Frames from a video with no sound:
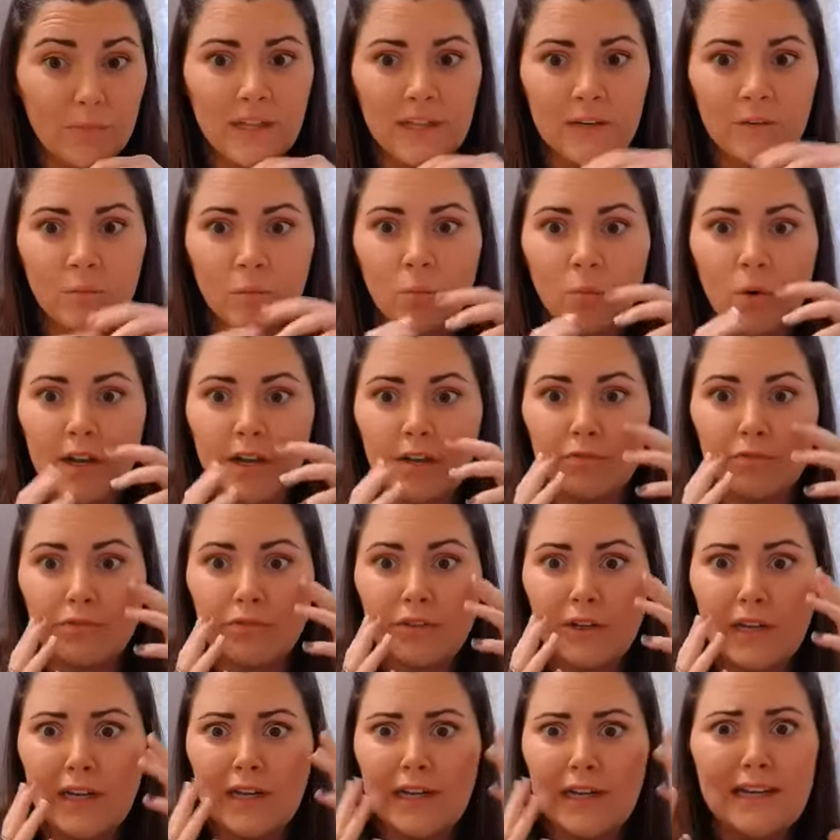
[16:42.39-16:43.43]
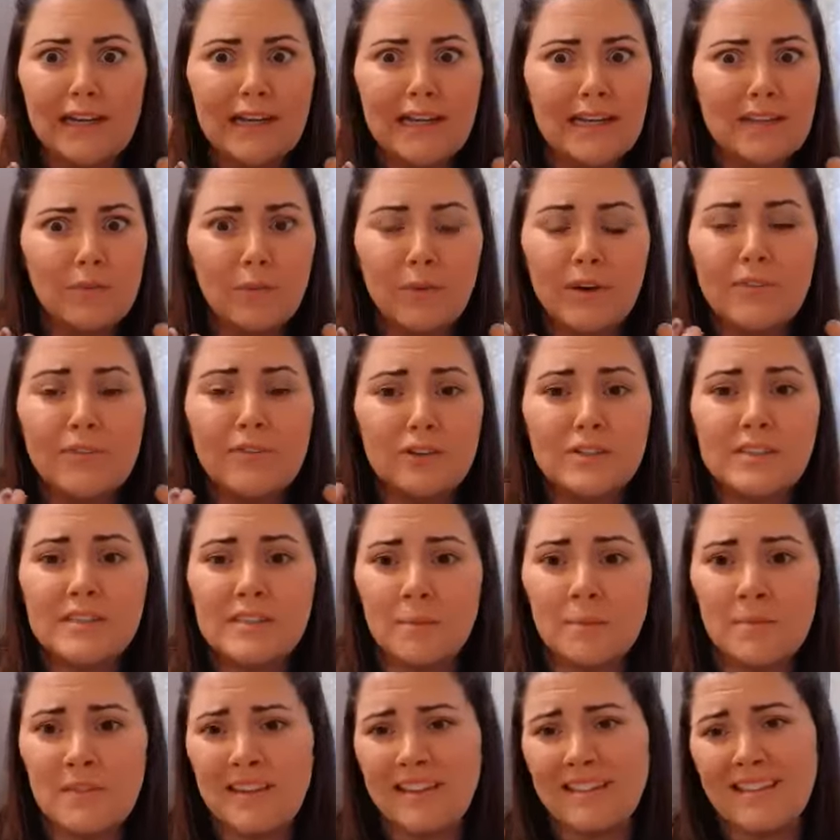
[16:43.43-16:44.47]
And what if what if there's
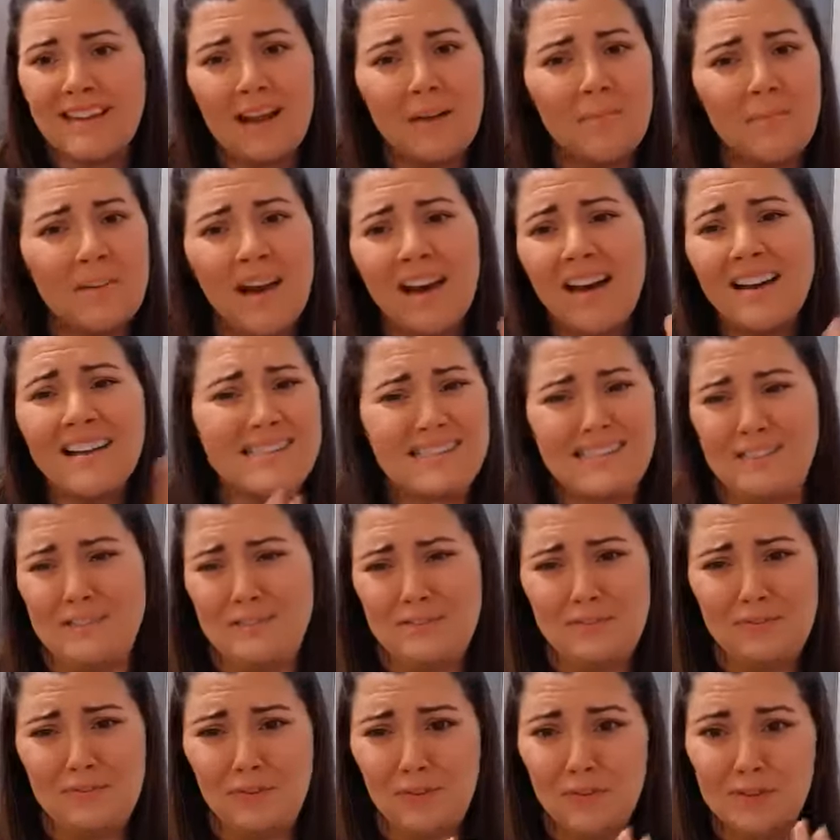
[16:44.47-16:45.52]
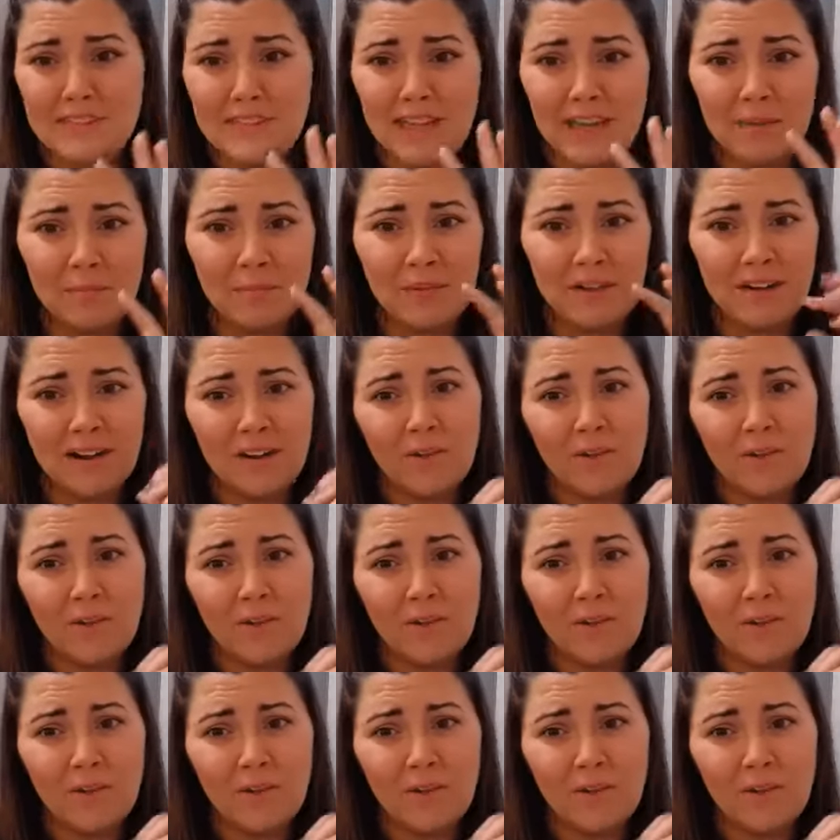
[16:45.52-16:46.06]
something that I'm not a Salesforce admin?